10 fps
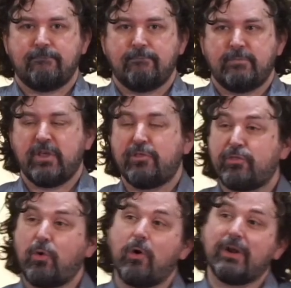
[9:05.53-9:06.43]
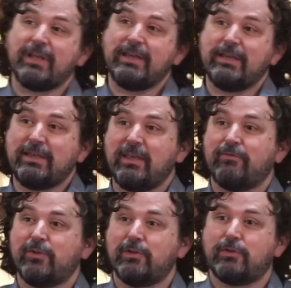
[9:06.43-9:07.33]
The authority
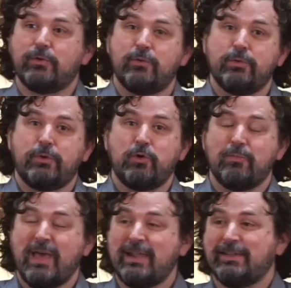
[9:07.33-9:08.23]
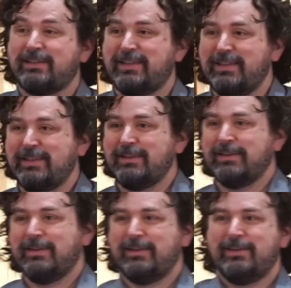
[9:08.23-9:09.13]
given to humanity,
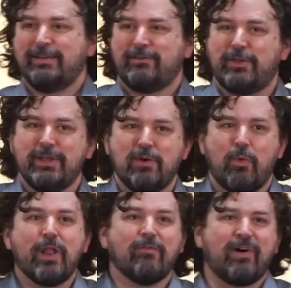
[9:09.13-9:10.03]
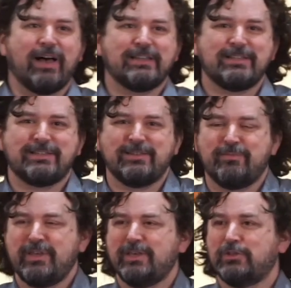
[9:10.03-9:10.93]
to any one of us to
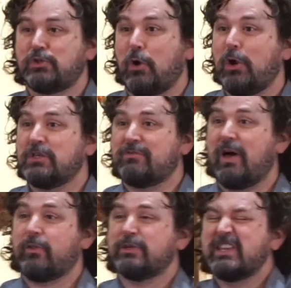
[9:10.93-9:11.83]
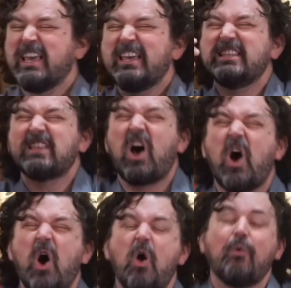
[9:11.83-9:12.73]
be in charge of others, is
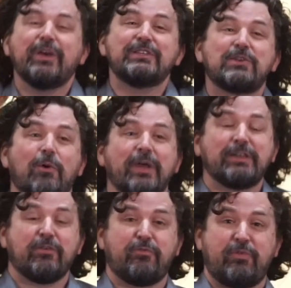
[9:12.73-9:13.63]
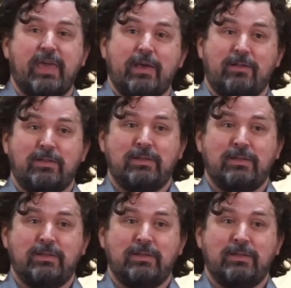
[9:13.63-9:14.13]
always going to fail,